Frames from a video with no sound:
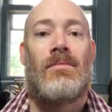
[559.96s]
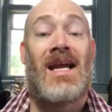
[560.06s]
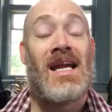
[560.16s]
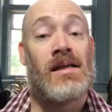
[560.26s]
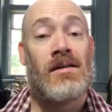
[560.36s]

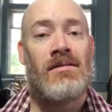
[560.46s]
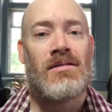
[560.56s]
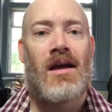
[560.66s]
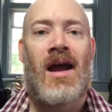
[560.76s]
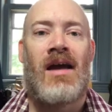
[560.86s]
And
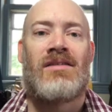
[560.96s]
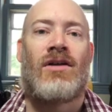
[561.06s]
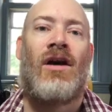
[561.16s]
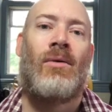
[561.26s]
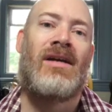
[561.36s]
as
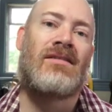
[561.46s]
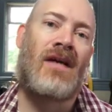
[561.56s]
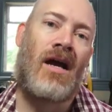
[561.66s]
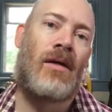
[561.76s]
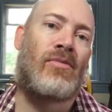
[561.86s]
always,
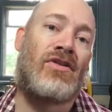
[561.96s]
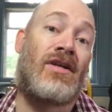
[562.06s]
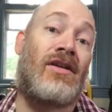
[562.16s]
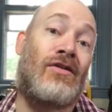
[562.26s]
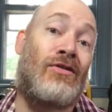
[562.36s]
I
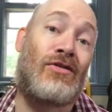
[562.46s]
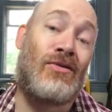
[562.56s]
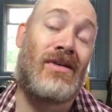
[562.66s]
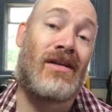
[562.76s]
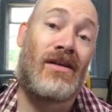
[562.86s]
appreciate you
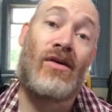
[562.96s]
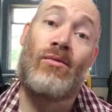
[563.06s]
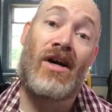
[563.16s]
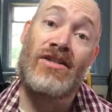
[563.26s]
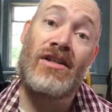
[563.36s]
tuning in and
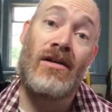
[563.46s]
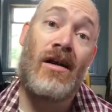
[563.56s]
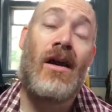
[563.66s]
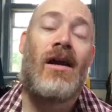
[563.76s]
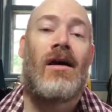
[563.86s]
watching.
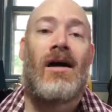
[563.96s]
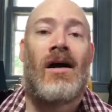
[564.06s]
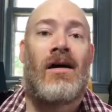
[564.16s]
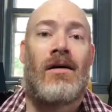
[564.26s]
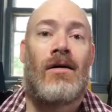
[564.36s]

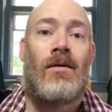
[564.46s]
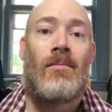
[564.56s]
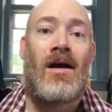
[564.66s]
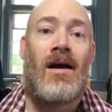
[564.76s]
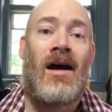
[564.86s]

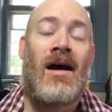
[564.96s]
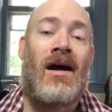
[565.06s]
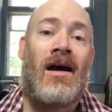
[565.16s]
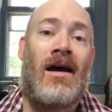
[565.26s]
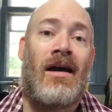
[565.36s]

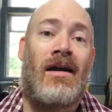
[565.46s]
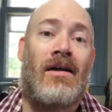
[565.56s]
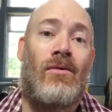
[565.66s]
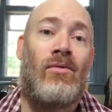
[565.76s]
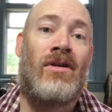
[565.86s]
I
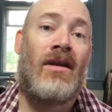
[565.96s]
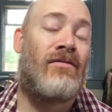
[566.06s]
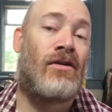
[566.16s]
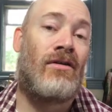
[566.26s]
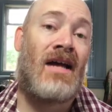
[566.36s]
would love
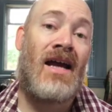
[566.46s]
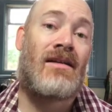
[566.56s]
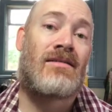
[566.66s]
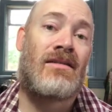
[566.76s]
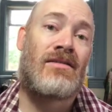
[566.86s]
your
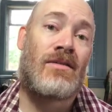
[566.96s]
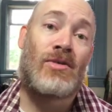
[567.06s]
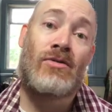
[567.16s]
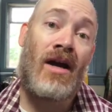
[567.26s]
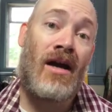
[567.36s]
likes and
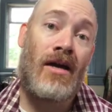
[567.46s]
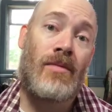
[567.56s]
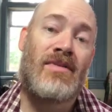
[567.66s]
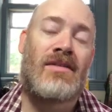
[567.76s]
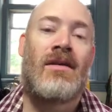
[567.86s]

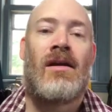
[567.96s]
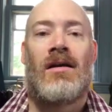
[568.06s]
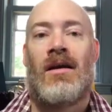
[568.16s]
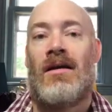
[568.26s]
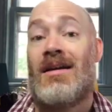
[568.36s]
subscribes,
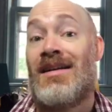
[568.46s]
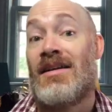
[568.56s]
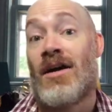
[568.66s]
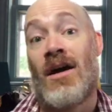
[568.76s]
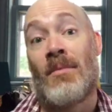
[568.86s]
any
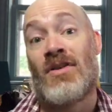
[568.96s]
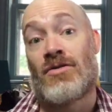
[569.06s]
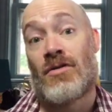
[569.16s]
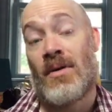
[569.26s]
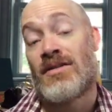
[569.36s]
comments
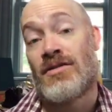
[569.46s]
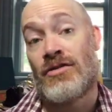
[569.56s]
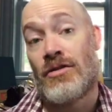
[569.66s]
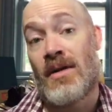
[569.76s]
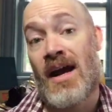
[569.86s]
or
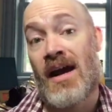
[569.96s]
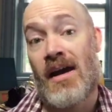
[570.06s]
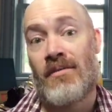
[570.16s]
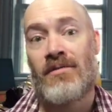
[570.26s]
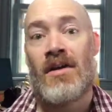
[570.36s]
questions you have.